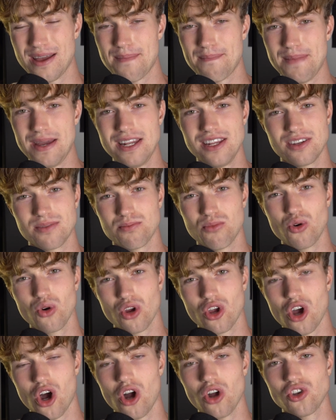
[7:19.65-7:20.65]
made it more
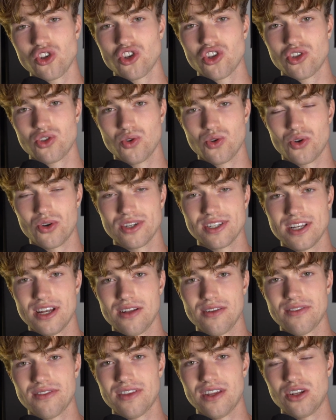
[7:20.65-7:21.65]
conscious to yourself